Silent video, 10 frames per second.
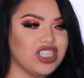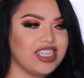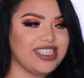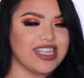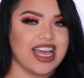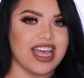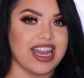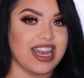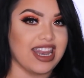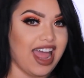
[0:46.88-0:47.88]
She's
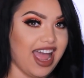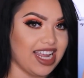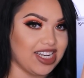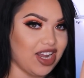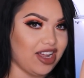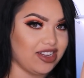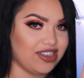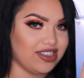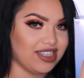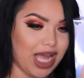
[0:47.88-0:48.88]

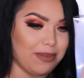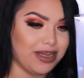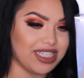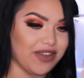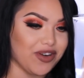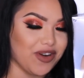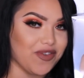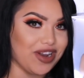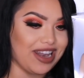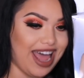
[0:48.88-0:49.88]
$9. I'm gonna save her for